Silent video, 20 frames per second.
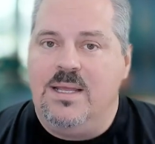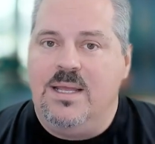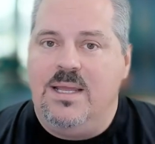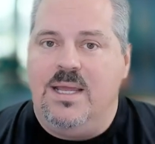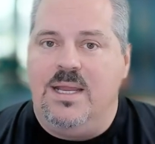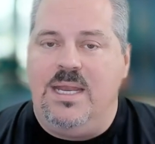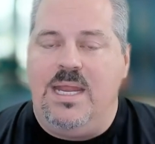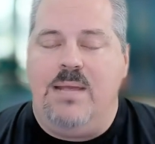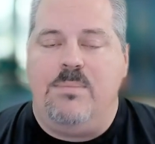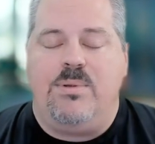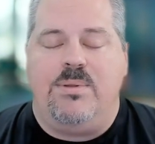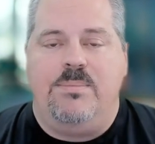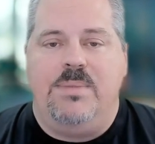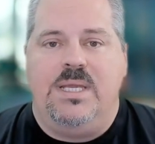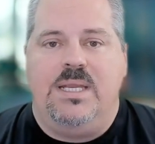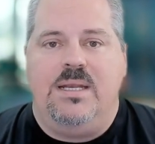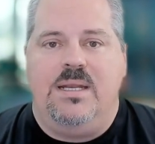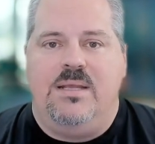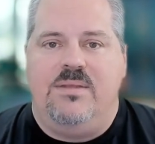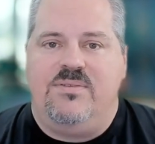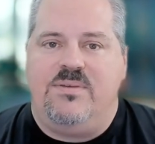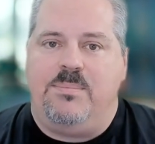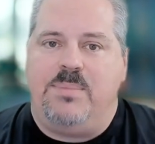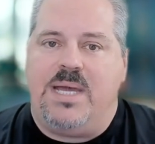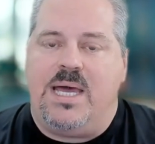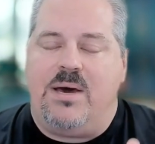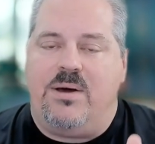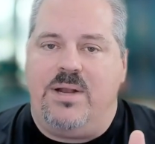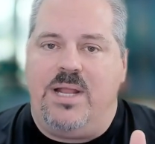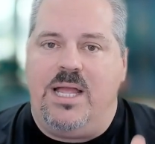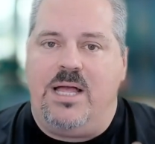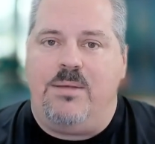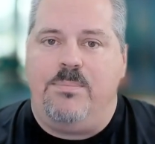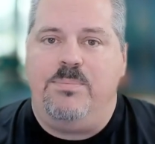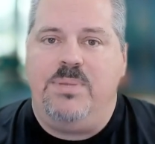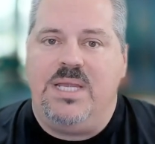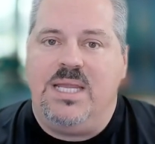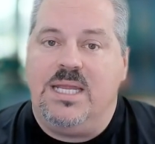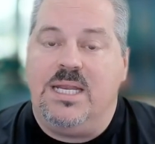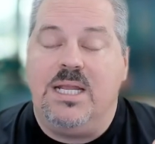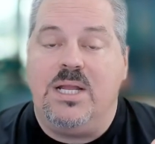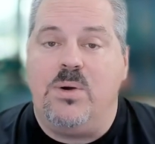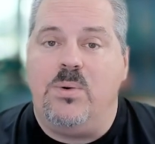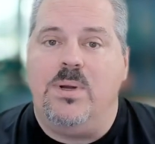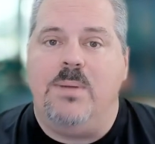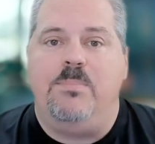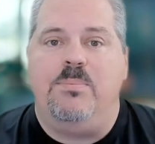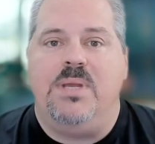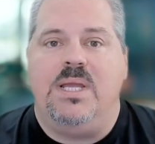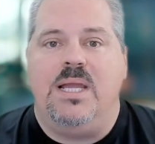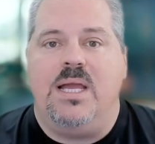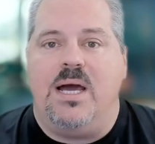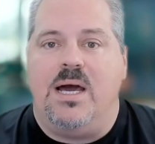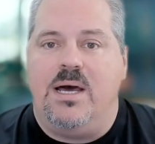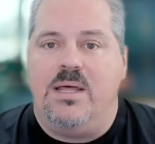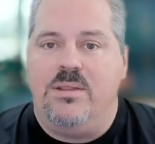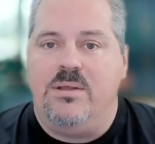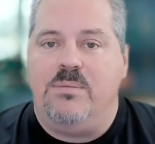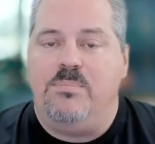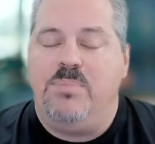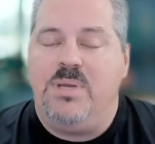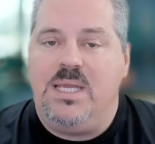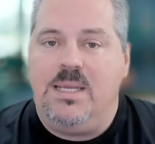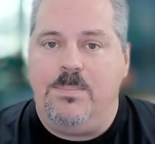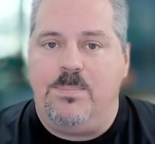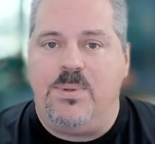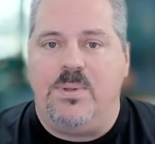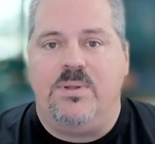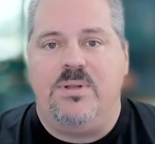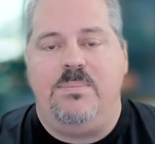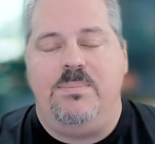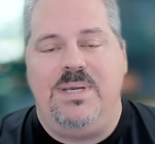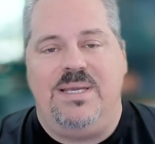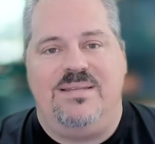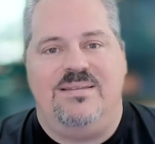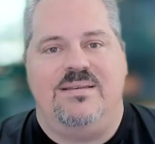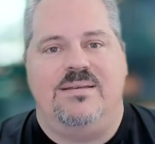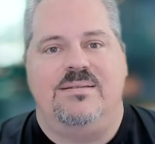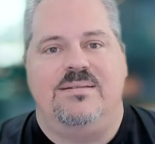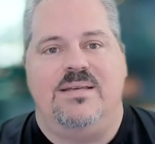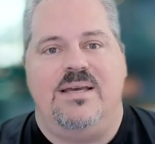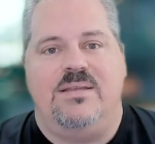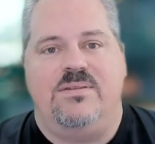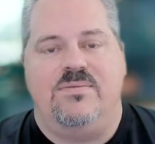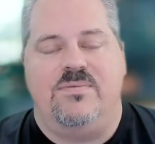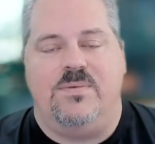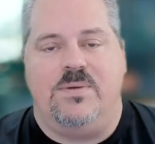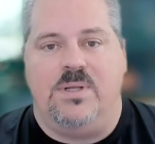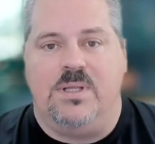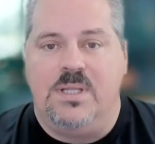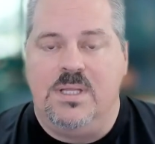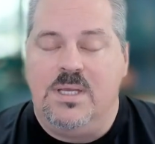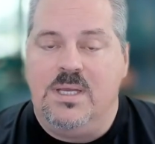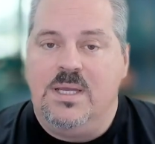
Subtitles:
Enablement is about helping and equipping other people to be successful.